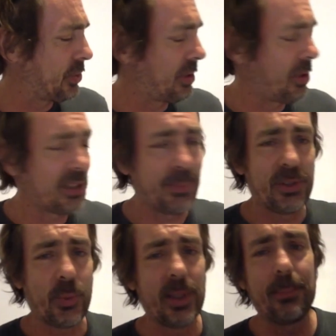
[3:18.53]
It cost me
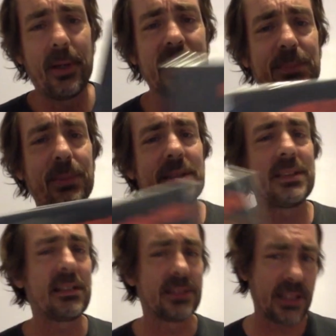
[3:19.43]
twenty bucks plus
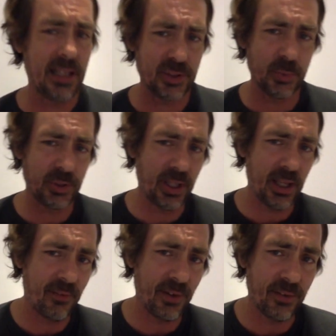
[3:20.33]
sales tax, which I
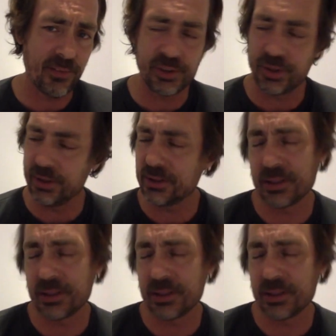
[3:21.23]
have here in Virginia.